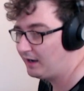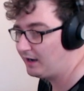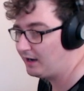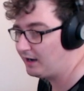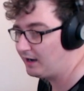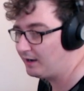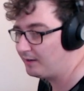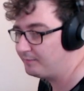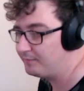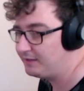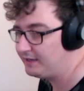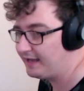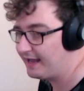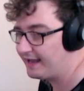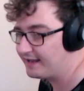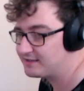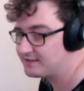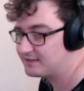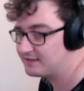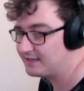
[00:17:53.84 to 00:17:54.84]
Um,
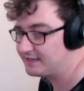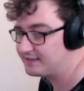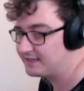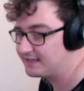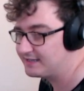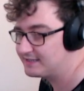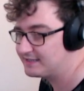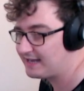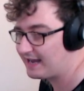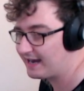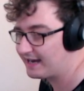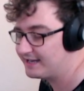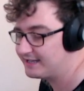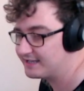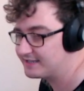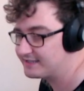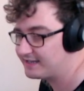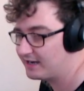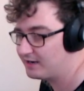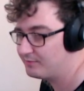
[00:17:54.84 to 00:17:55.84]
yes, it's exactly
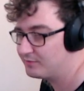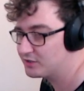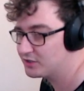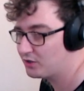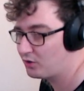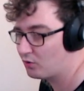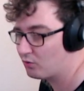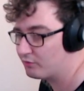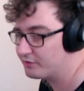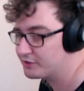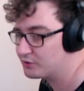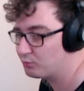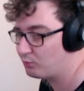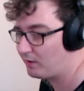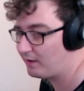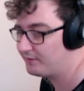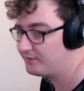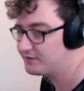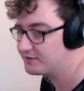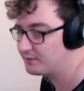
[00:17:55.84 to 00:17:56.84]
the same as chorus
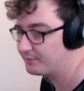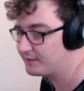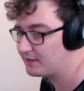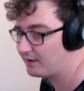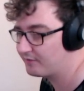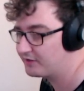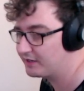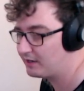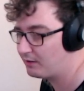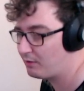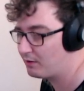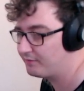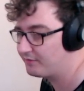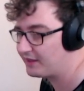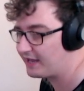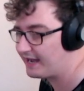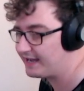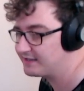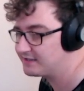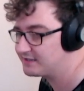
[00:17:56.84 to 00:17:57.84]
one, so we don't have to go
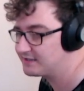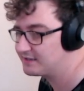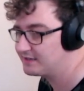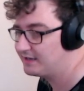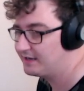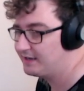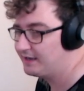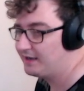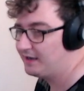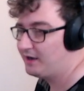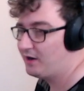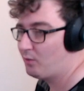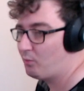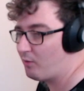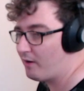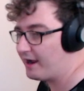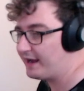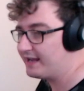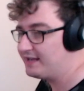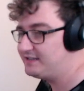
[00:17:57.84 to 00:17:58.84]
over that.
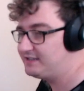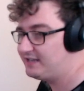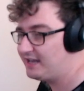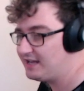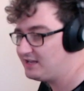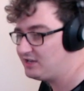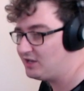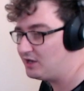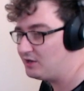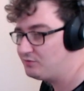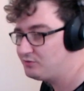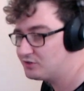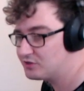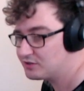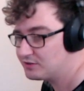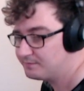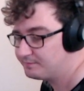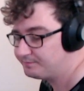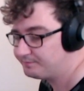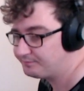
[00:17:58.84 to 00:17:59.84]
Where it
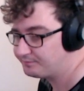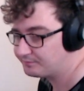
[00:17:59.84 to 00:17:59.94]
continues,